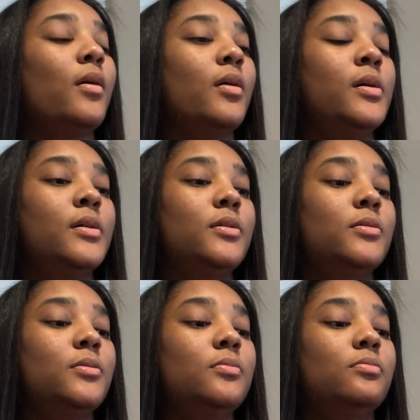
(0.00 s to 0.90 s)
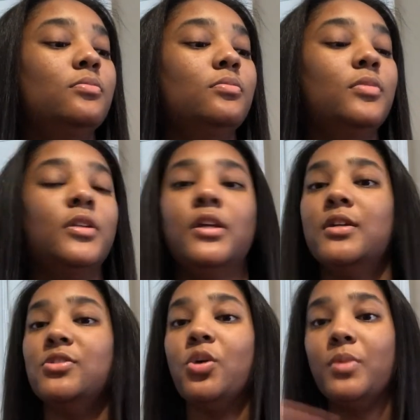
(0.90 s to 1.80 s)
Yeah,
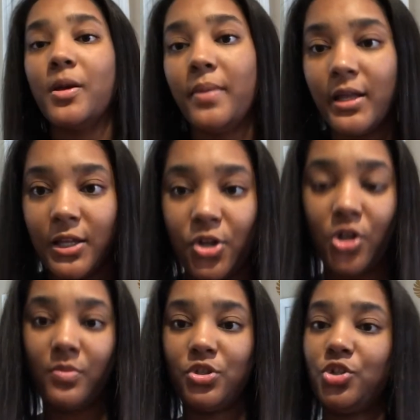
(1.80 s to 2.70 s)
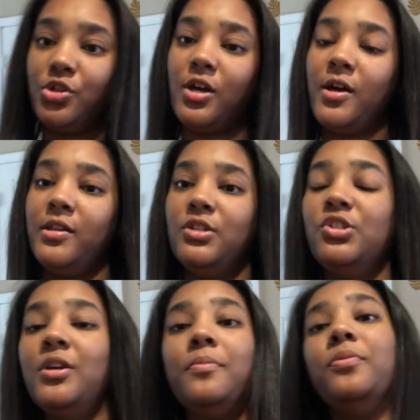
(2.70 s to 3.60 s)
so I'm gonna come back later and I'm gonna show y'all the
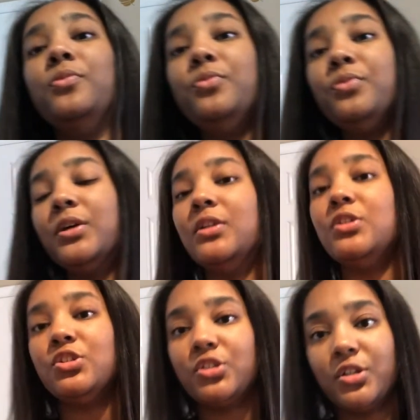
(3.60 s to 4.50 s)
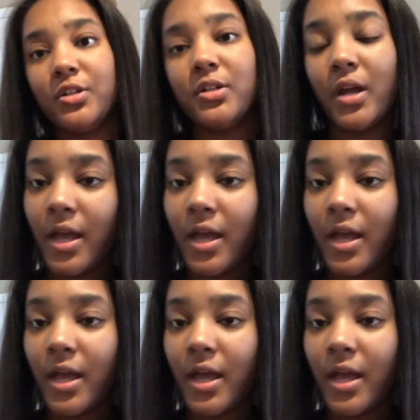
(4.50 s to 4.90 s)
shampoo, conditioner,